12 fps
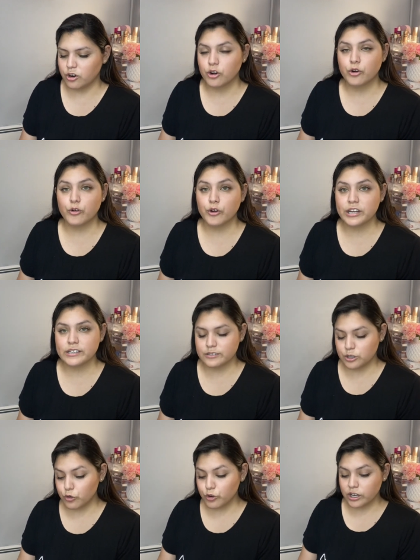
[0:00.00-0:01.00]
a
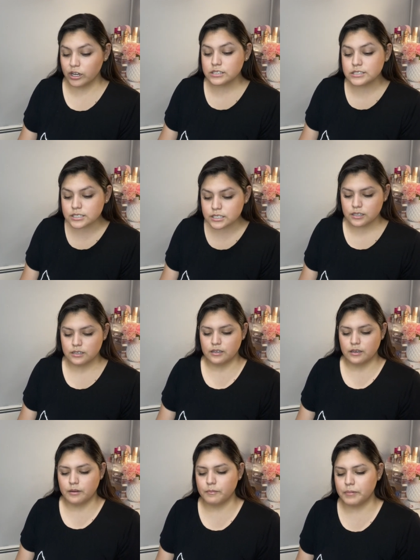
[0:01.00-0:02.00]
crooked, crooked
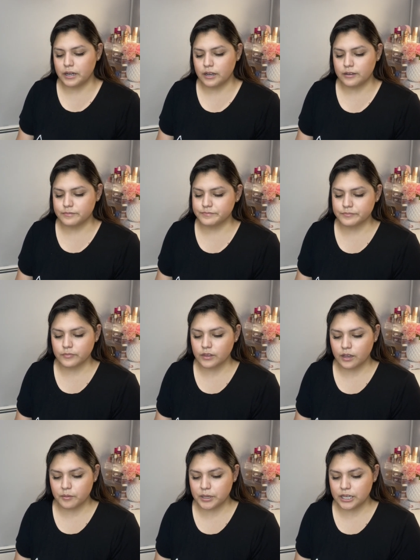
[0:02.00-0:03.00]
but
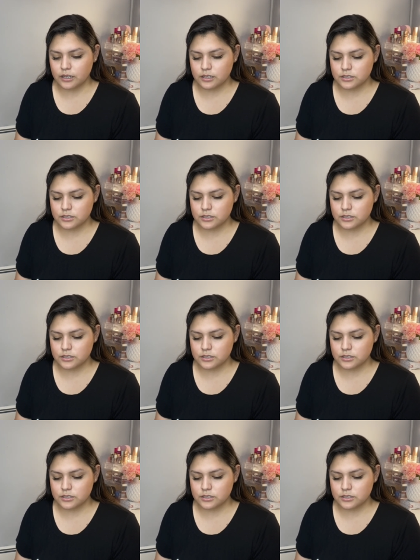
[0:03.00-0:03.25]
I mean,